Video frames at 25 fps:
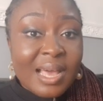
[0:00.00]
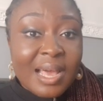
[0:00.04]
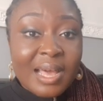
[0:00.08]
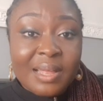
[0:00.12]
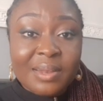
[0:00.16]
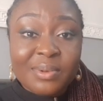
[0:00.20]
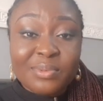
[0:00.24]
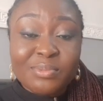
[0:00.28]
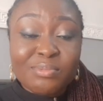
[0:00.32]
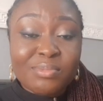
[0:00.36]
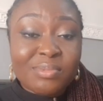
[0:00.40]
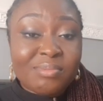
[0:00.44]

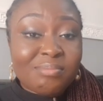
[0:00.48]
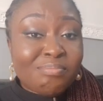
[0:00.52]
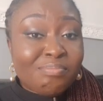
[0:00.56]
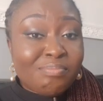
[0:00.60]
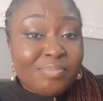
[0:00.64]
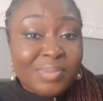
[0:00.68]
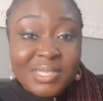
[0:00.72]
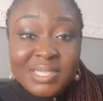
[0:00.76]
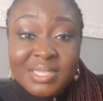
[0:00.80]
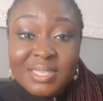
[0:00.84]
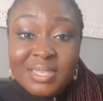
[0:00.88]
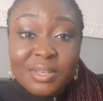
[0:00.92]
and
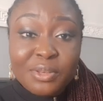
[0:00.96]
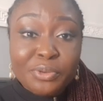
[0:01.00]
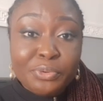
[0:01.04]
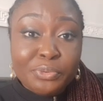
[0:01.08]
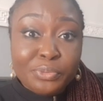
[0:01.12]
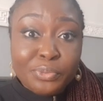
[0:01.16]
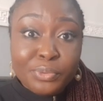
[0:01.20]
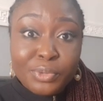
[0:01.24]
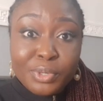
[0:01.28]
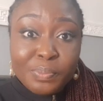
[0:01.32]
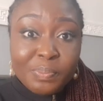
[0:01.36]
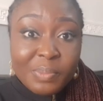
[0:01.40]
basically
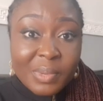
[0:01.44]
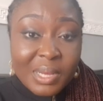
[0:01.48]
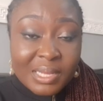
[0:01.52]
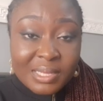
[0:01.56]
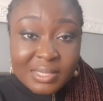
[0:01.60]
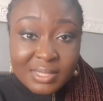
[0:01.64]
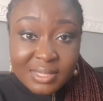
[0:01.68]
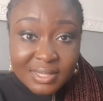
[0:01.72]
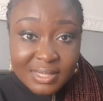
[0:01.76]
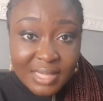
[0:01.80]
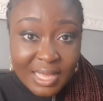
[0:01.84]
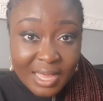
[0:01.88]
rude
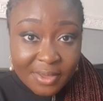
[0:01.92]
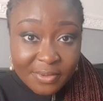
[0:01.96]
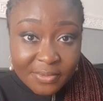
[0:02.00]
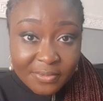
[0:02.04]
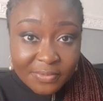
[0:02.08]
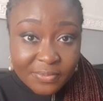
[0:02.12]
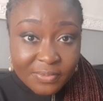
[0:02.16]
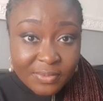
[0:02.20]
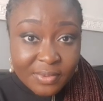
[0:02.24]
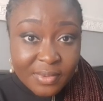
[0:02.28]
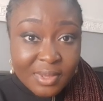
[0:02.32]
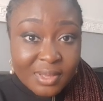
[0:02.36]
bank
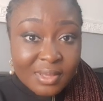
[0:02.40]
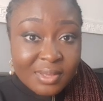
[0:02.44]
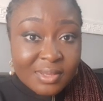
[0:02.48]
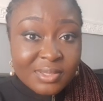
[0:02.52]
staff.